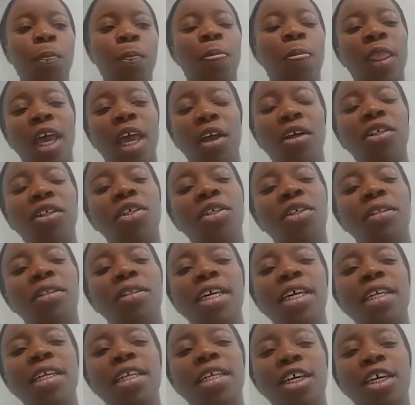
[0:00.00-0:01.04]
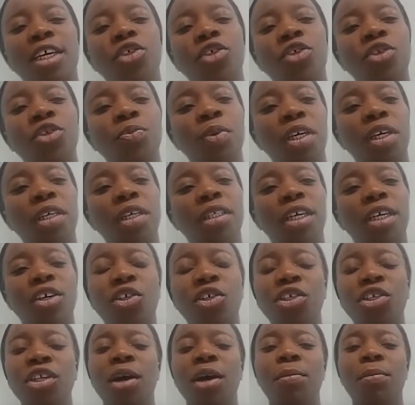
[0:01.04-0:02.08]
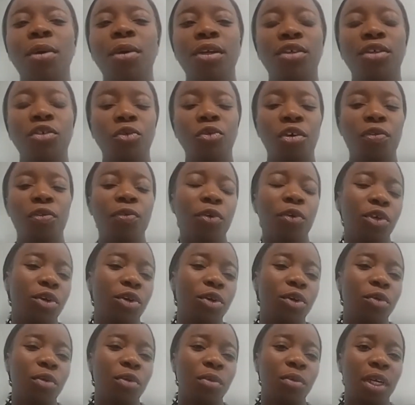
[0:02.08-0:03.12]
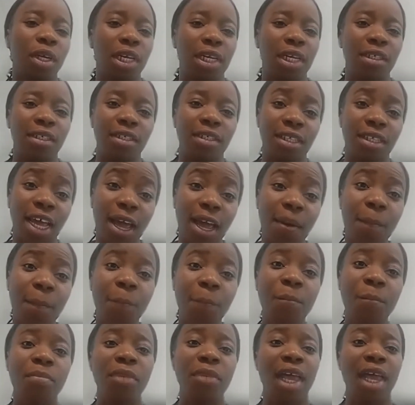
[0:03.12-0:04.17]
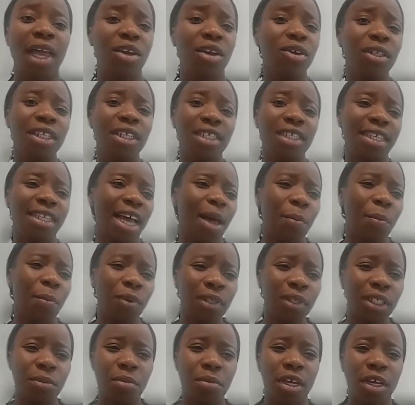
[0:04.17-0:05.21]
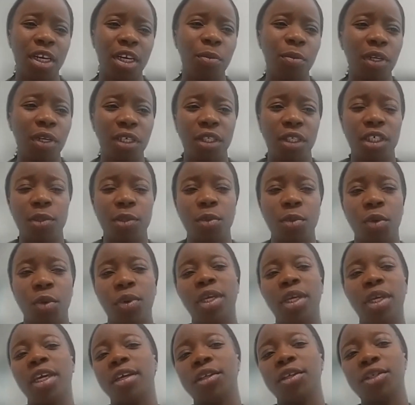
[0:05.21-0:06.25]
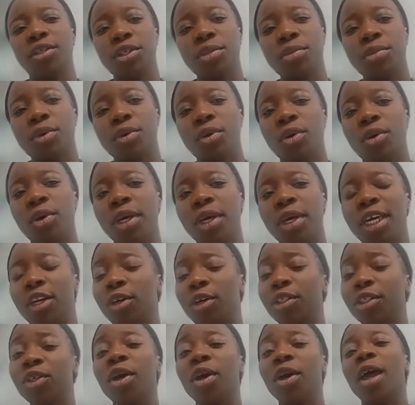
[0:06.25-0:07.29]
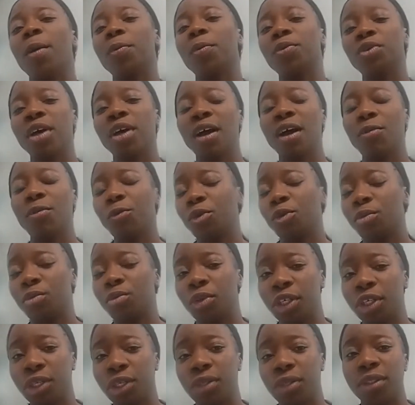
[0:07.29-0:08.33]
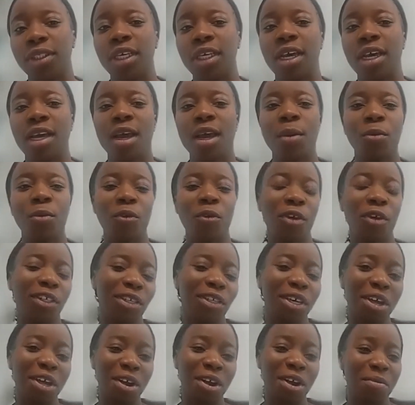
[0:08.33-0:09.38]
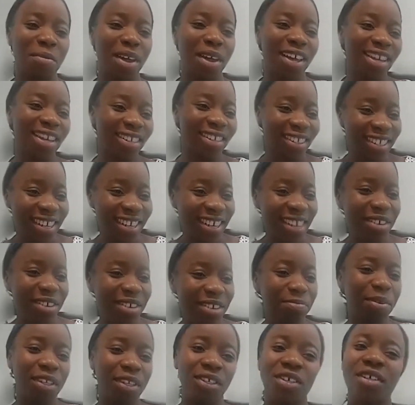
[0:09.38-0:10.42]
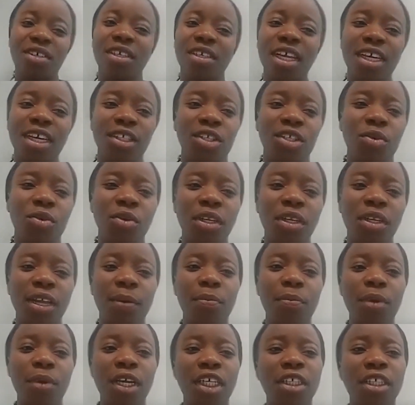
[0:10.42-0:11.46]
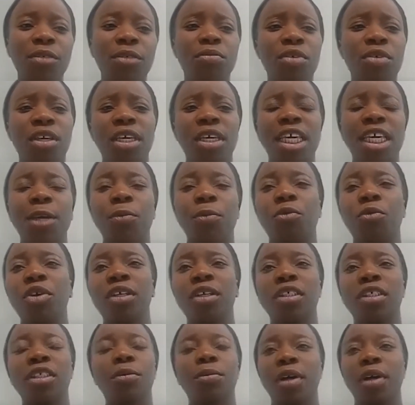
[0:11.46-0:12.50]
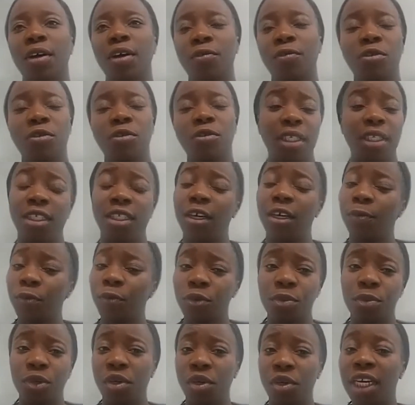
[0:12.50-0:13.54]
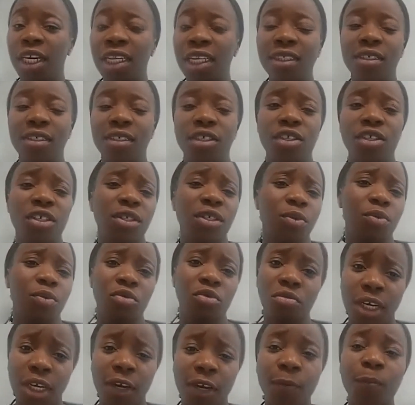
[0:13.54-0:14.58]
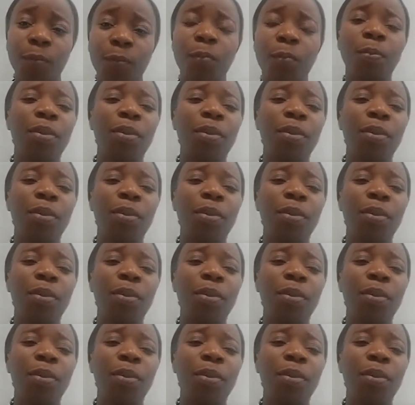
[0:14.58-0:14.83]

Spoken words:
I also think there should be intentional mentoring for young women in STEM. I know this happens in many places, but we can do more. It also helps to have role models. Professor Karimengasin, in particular, is someone that makes me keep raising the bar for myself, to be honest. She's a woman.